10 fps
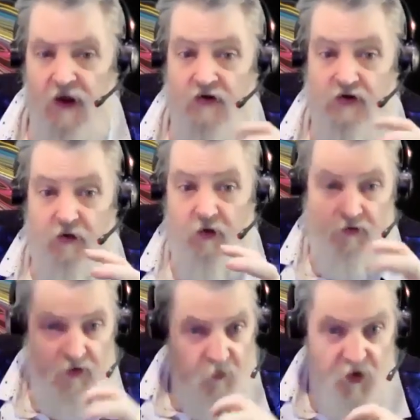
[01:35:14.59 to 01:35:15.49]
So
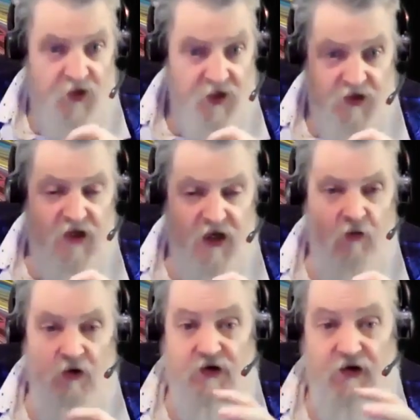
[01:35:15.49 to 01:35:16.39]
the point yesterday
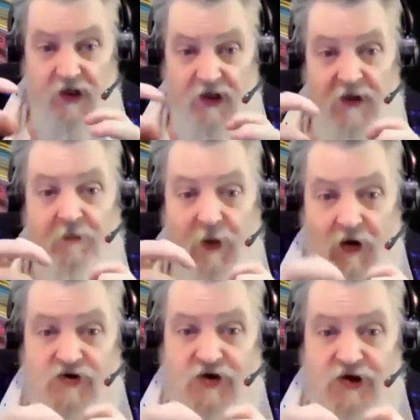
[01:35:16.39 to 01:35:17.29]
was that
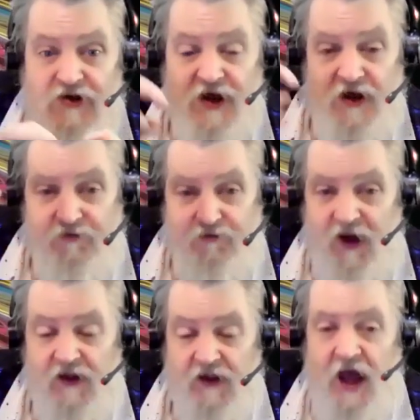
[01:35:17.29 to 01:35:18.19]
emotions affect